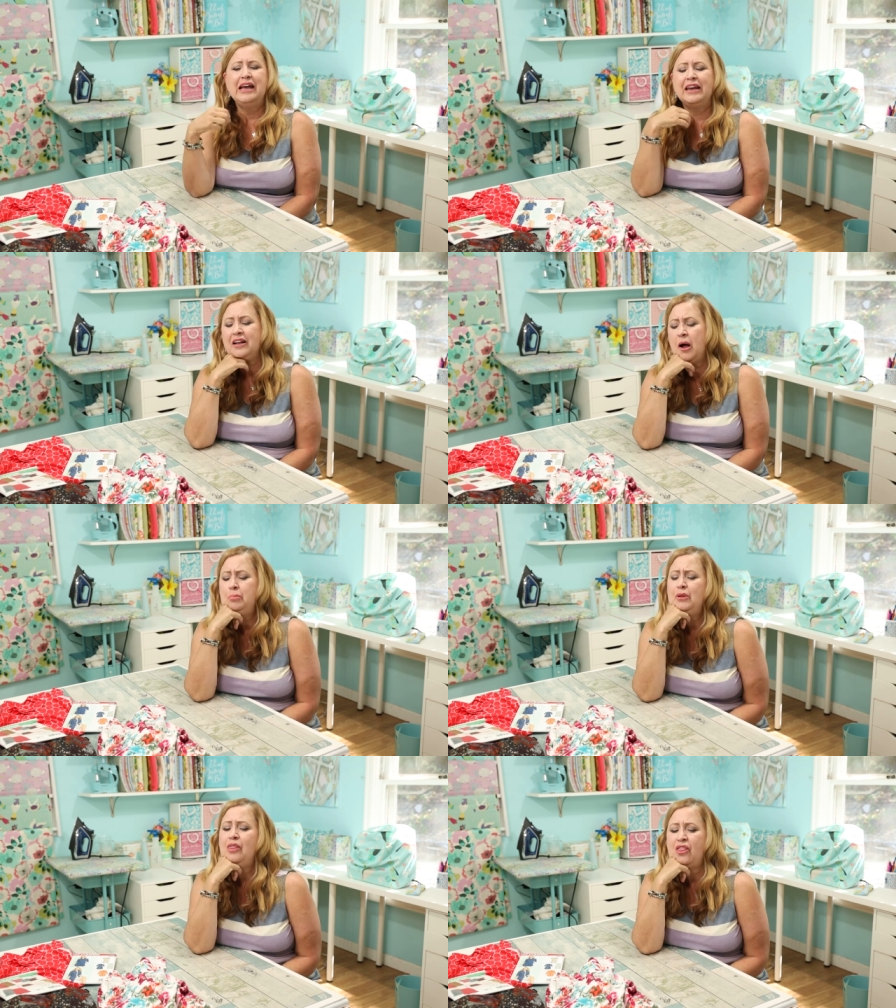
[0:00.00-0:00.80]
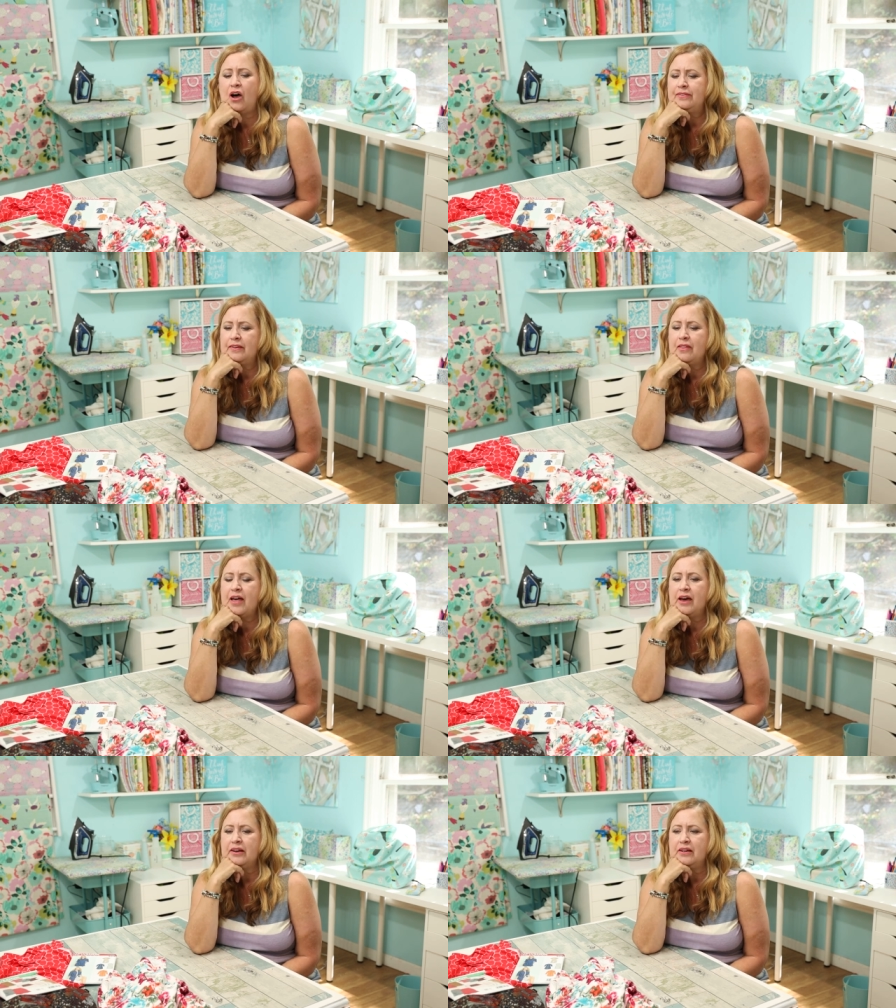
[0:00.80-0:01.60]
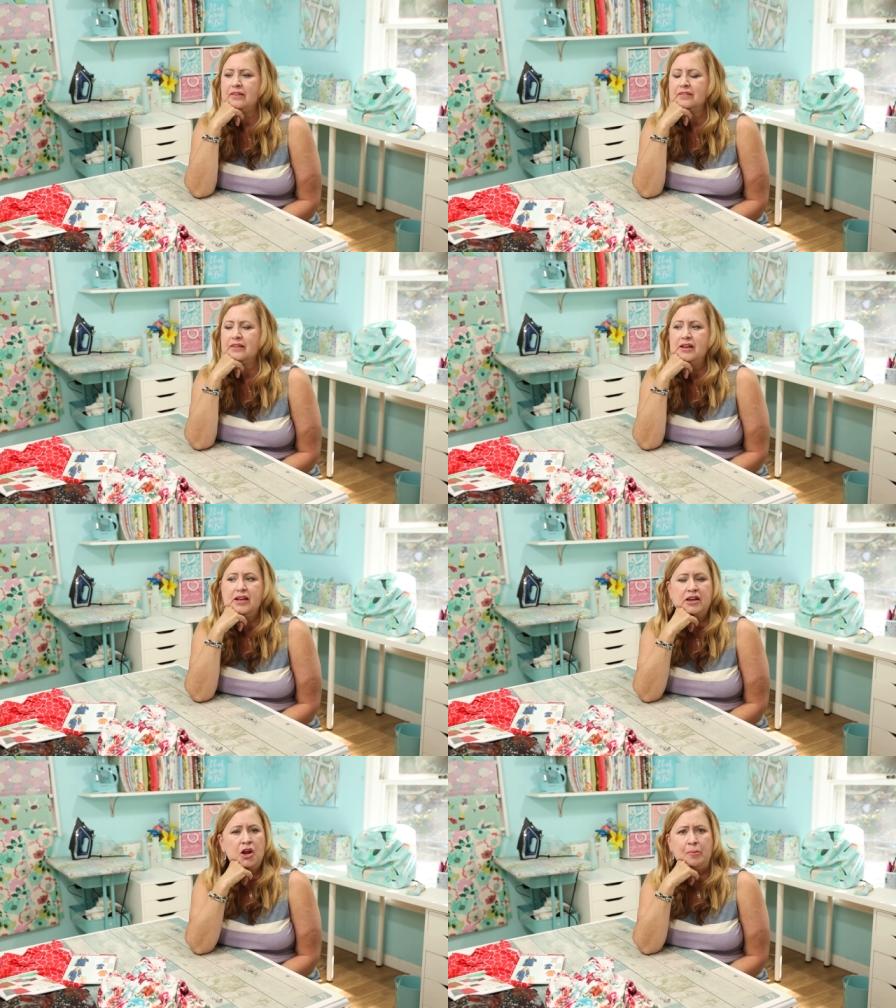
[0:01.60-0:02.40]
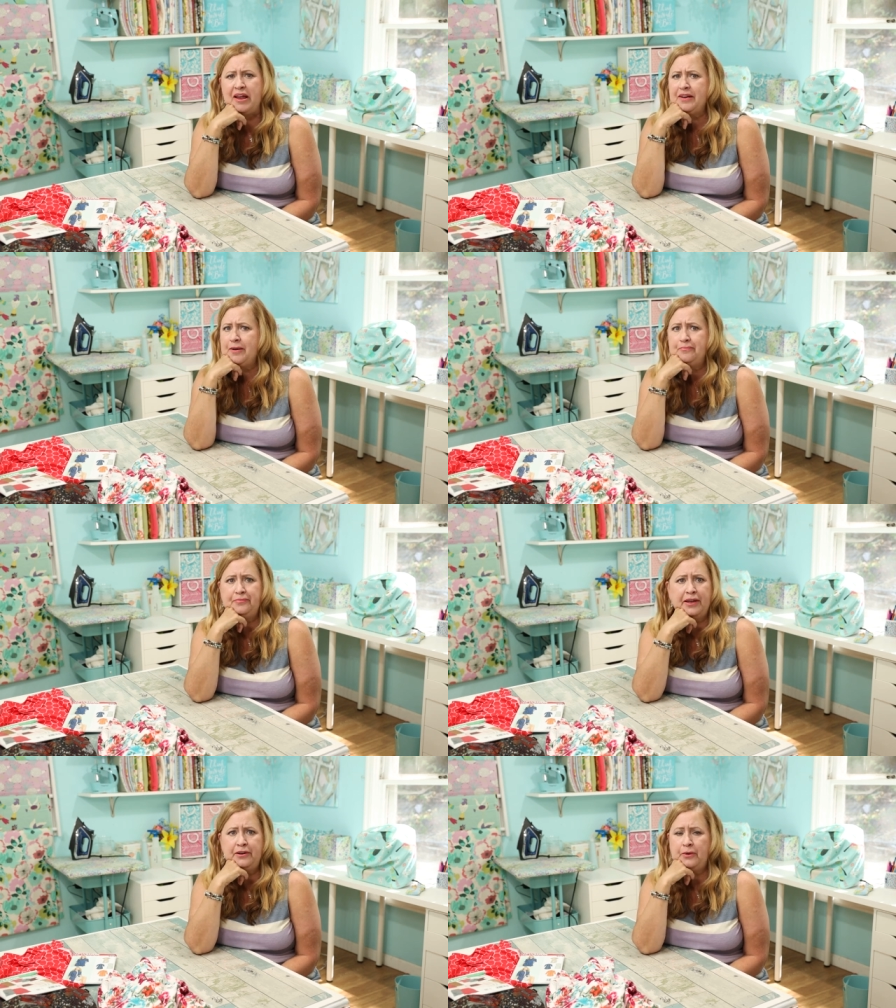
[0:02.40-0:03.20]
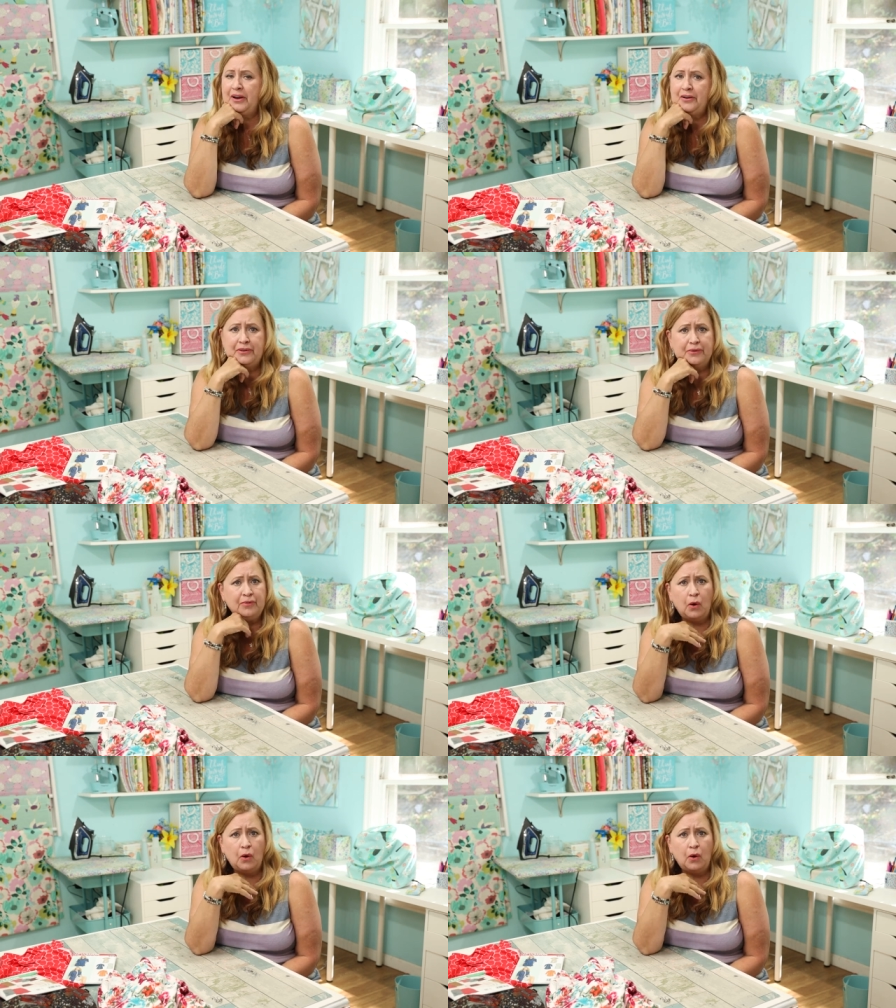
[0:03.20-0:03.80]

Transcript: And a couple of thoughts on that is no makeup and no hairdo